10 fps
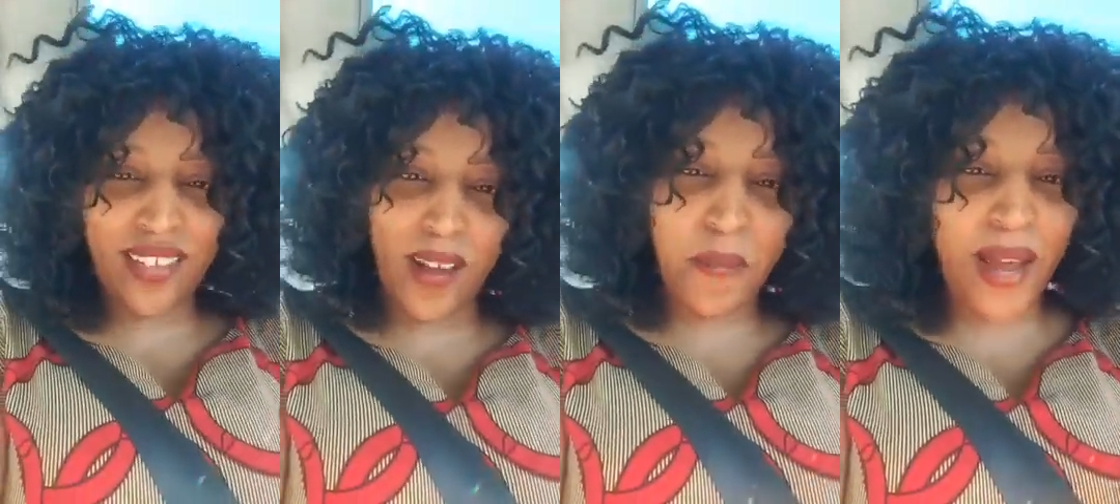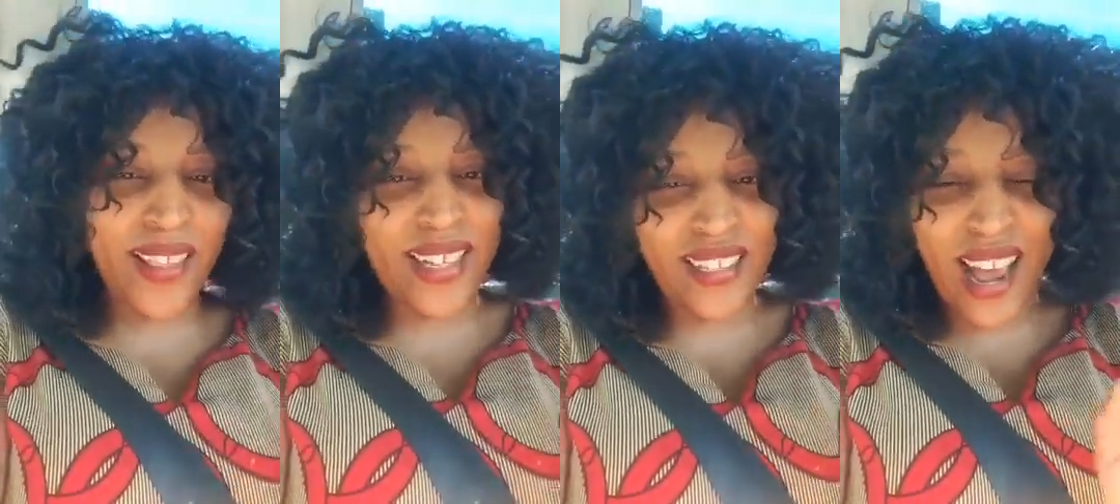So
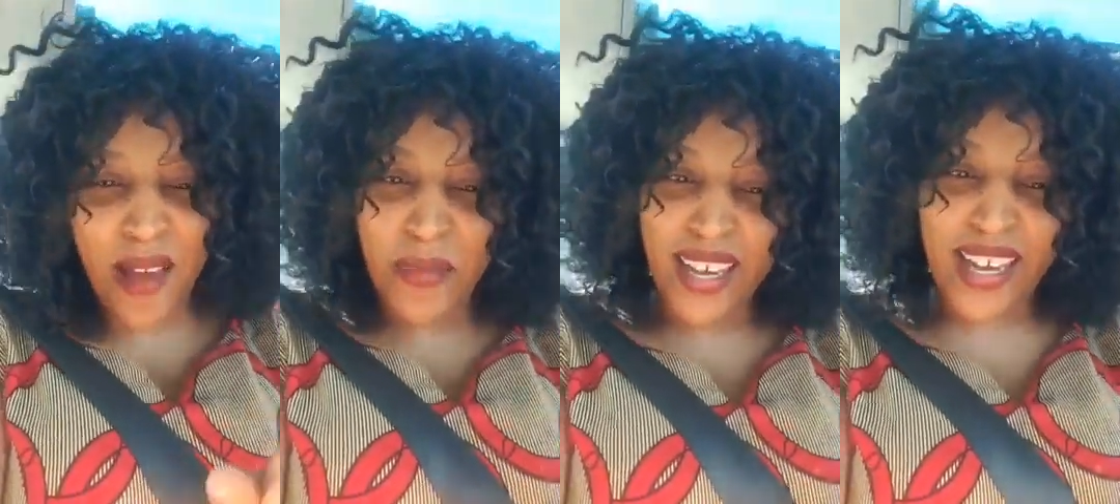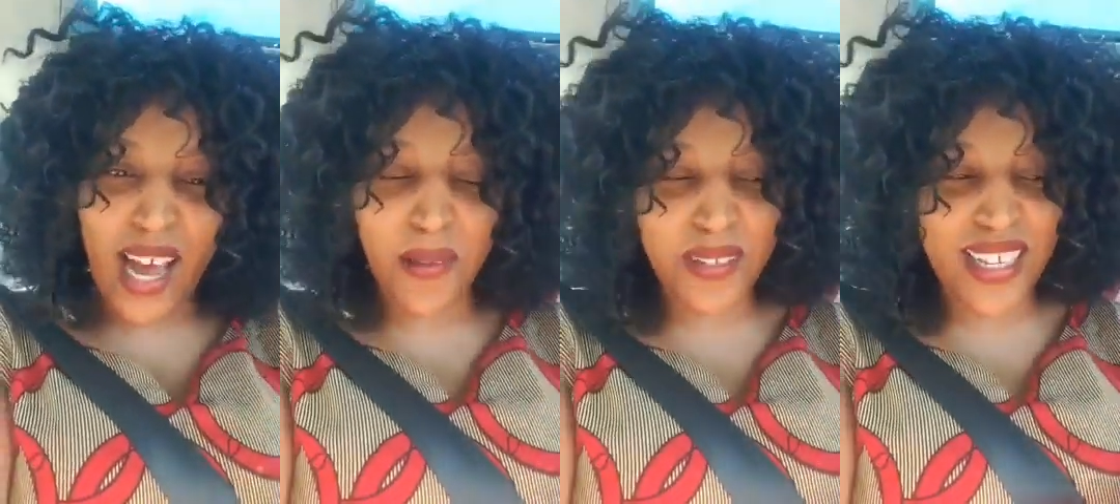by the time he
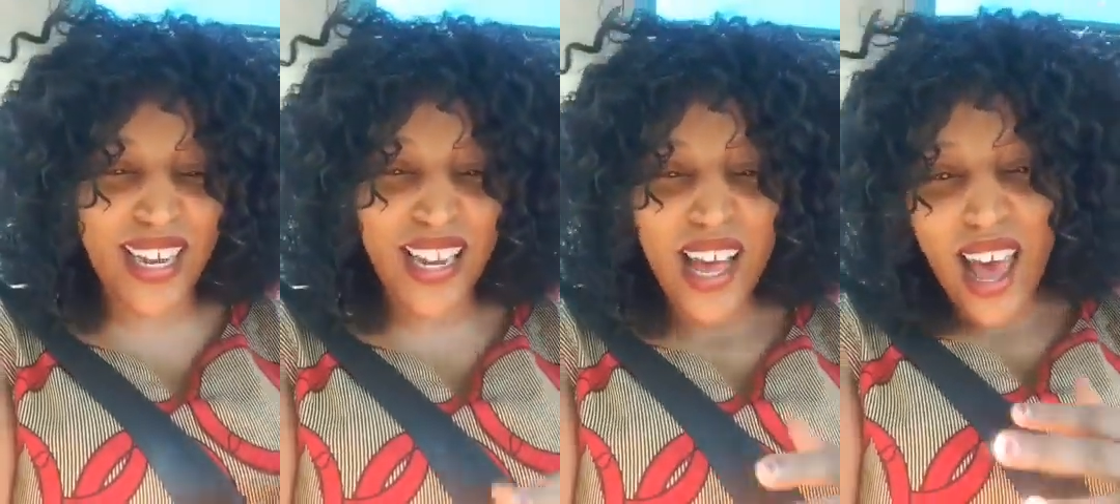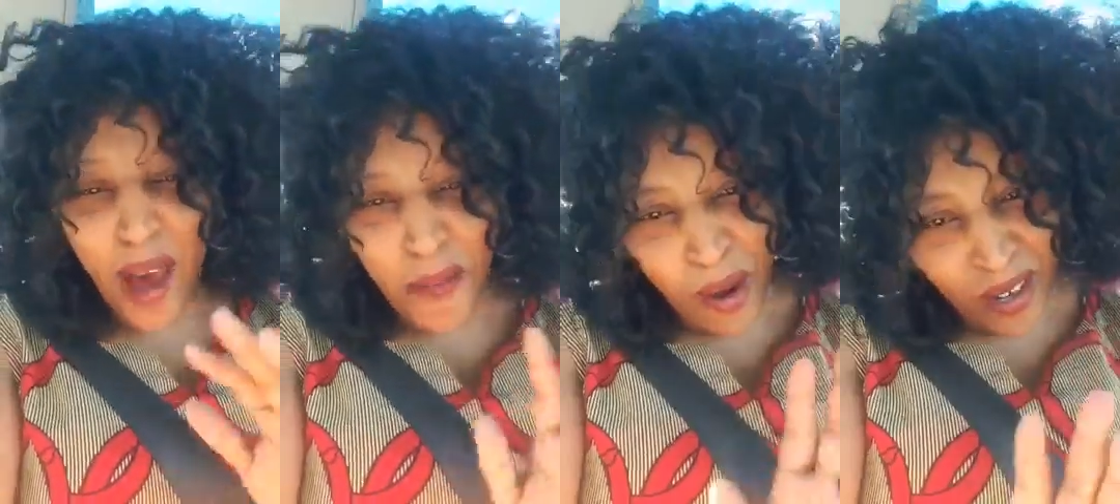comes in,
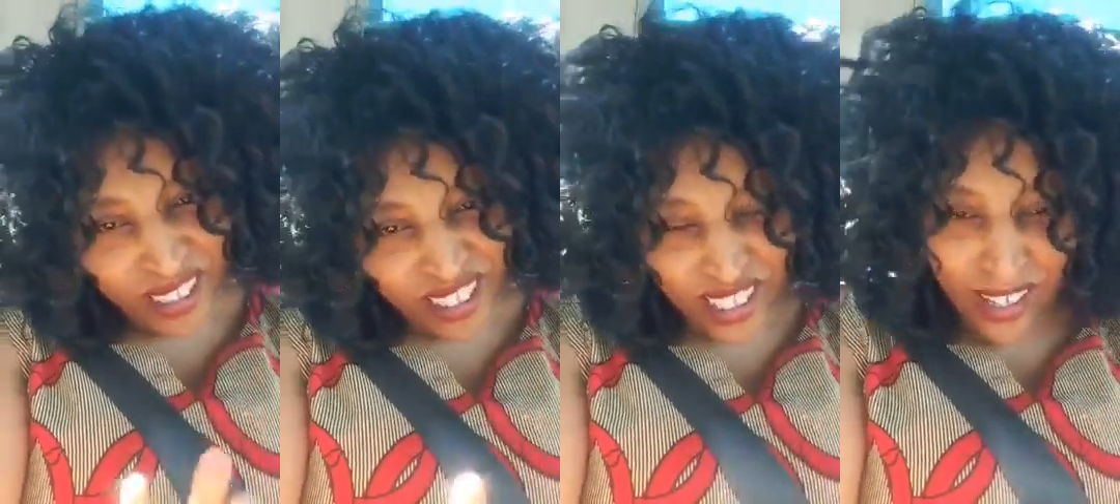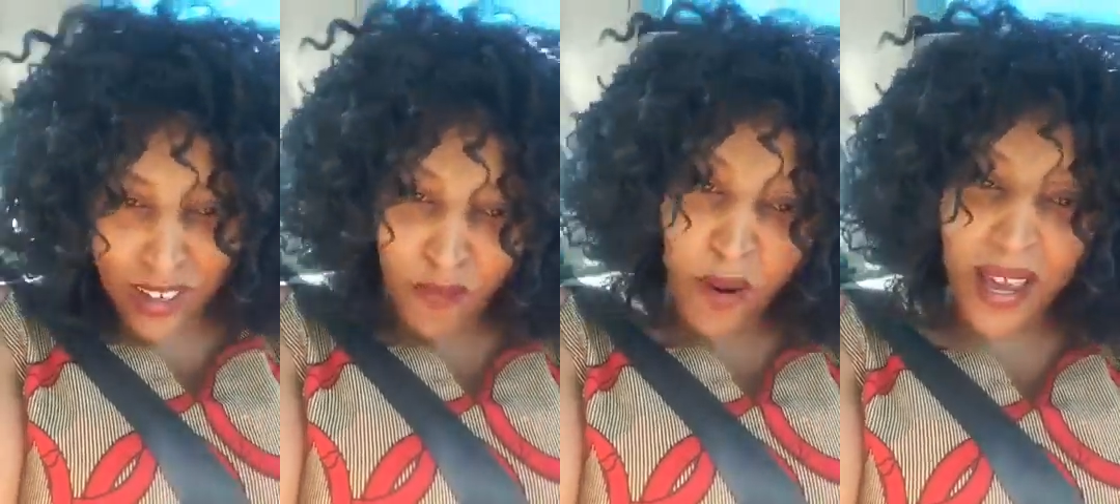I'm all
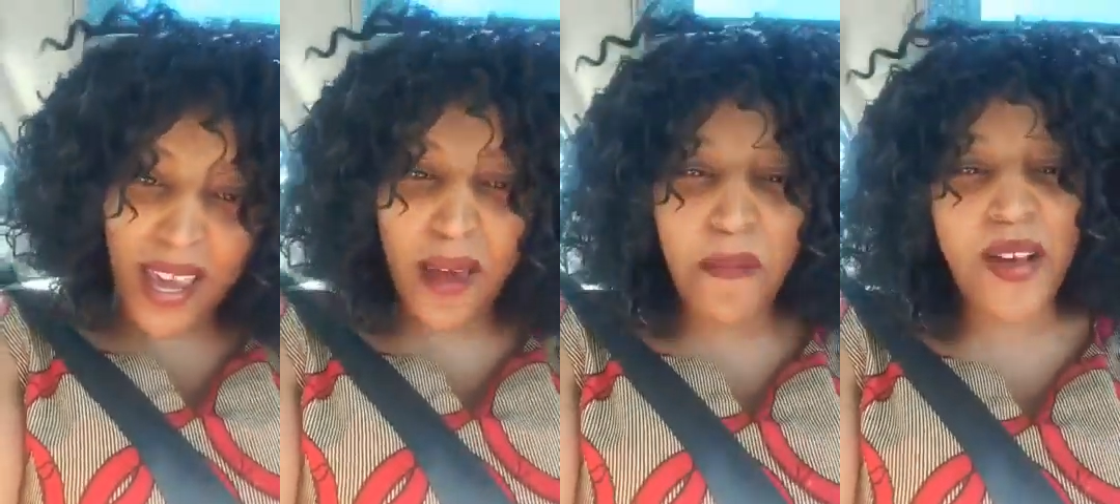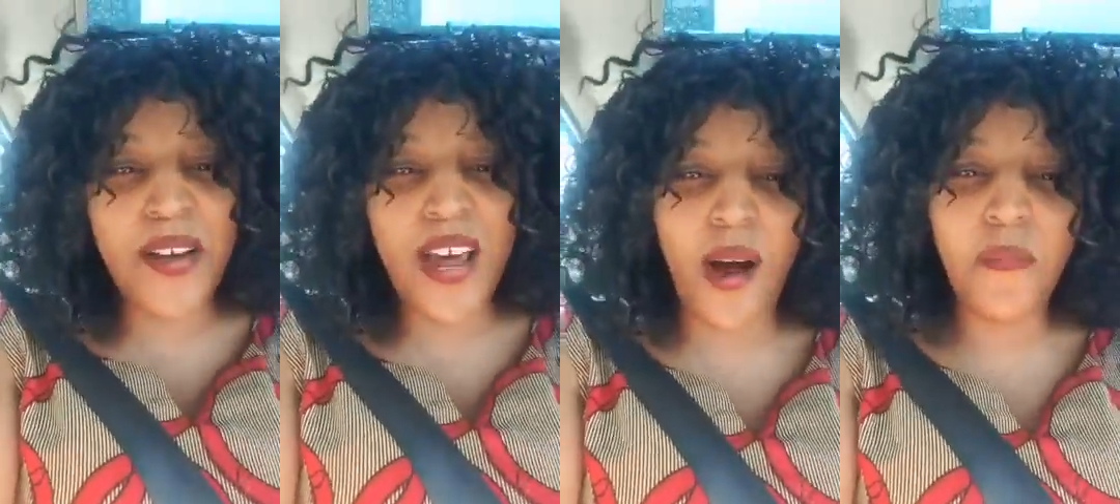chilled for him,
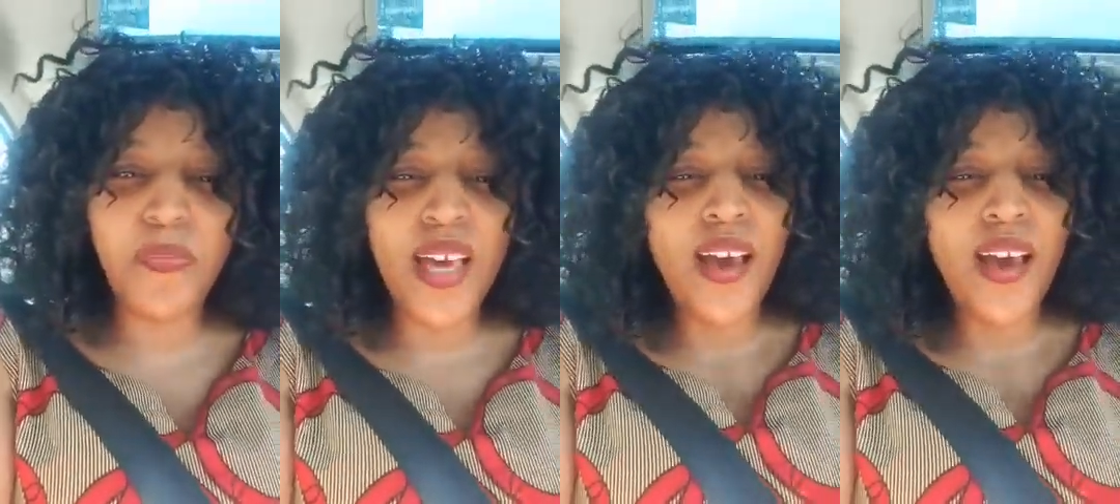you know.